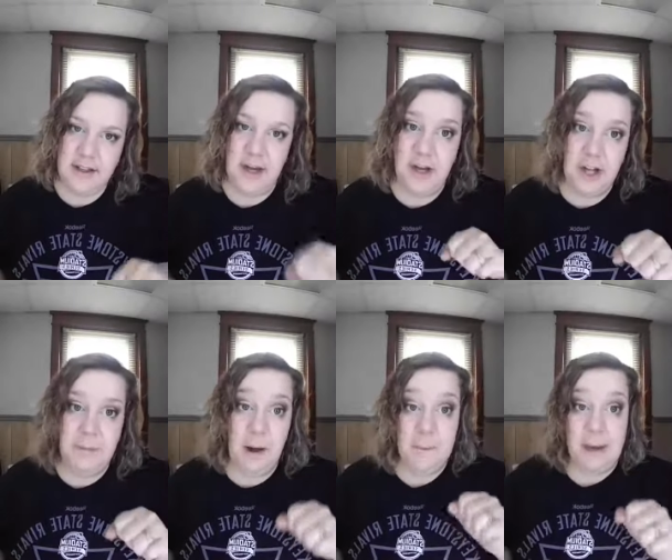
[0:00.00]
get a good
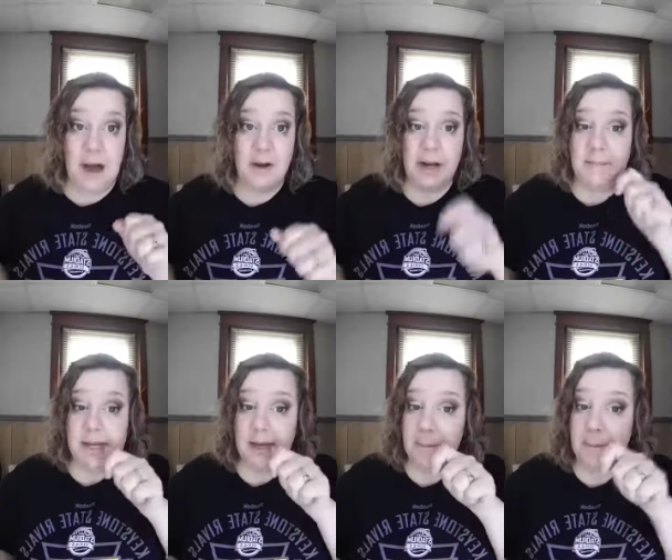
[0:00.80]
amount and
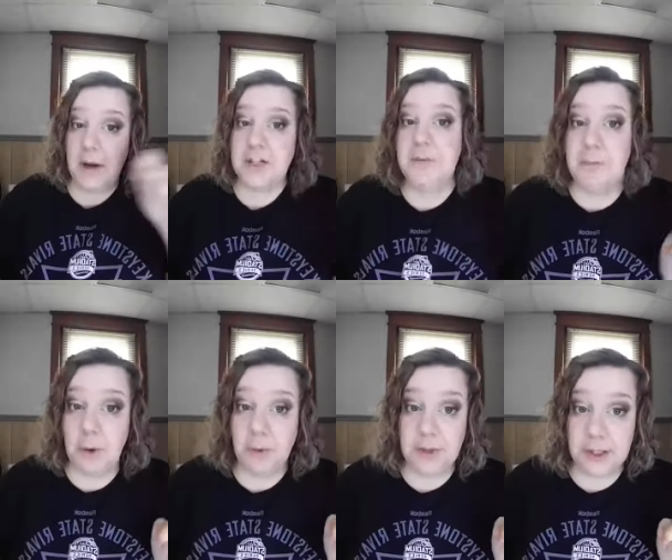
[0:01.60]
make it much
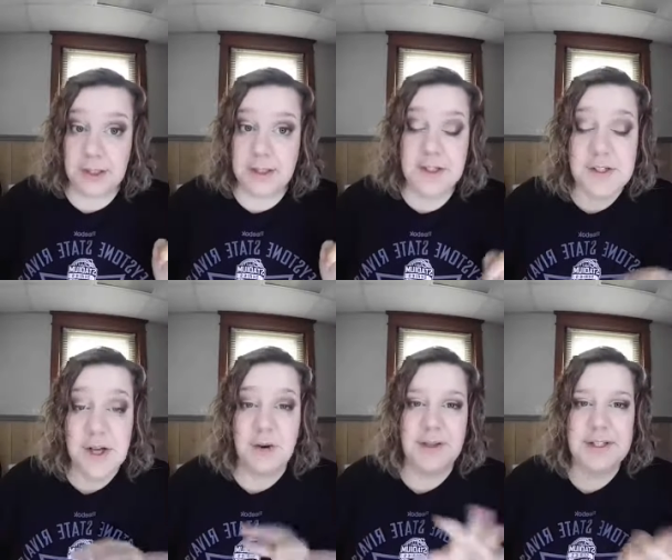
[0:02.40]
bolder.
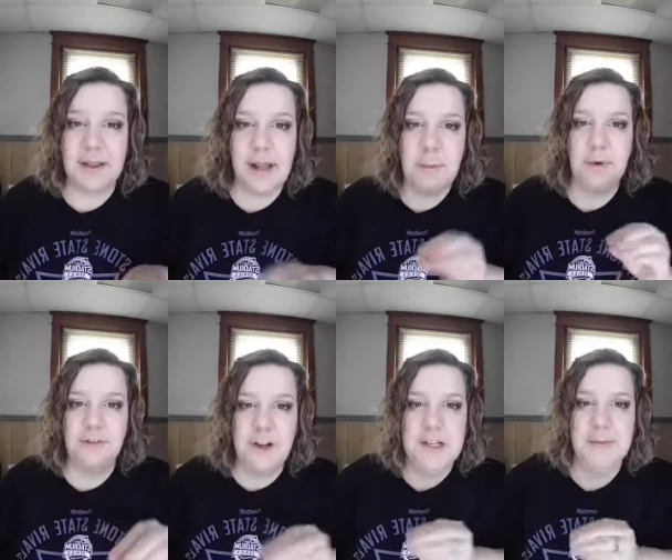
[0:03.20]
So it's a lot more
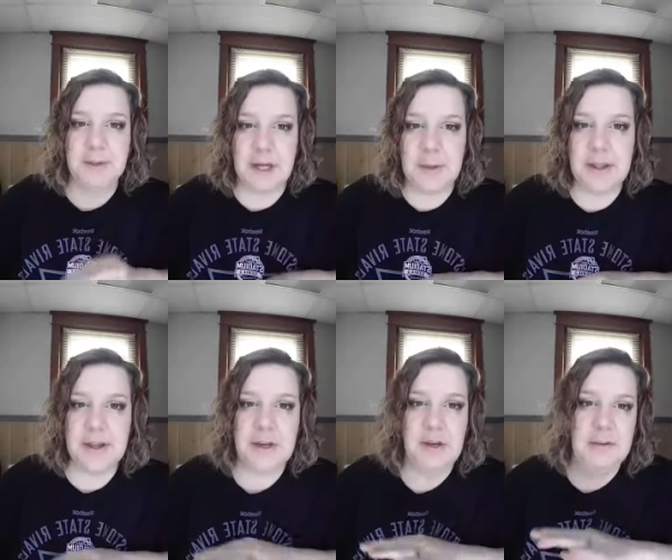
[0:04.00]
fun to play with,
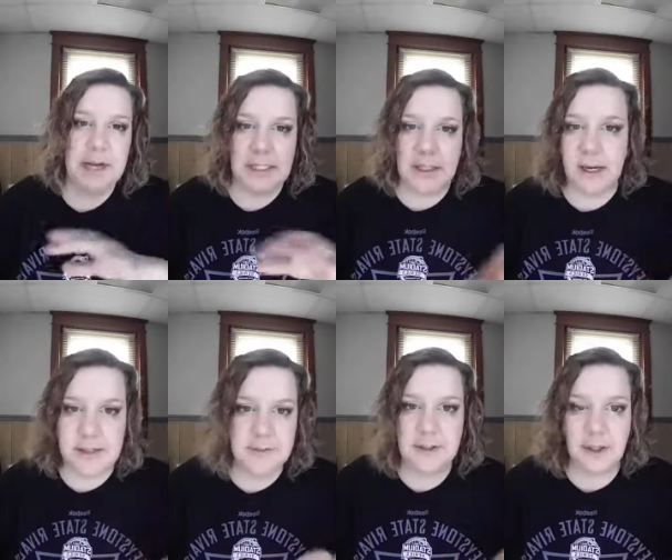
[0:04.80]
and you can make a lot of
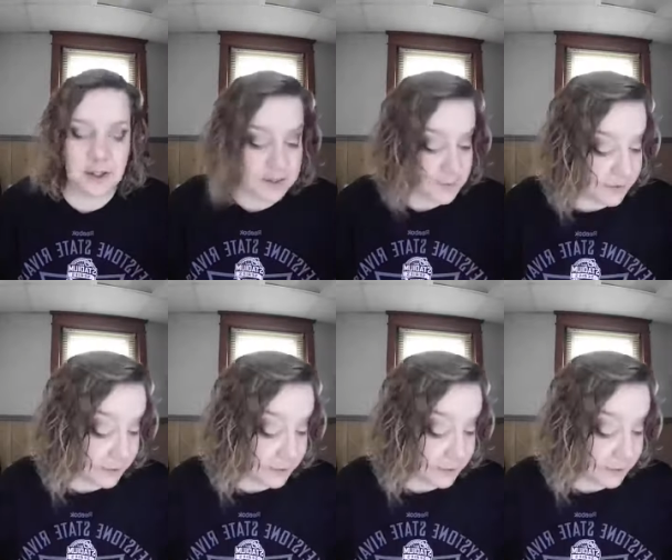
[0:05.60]
different looks with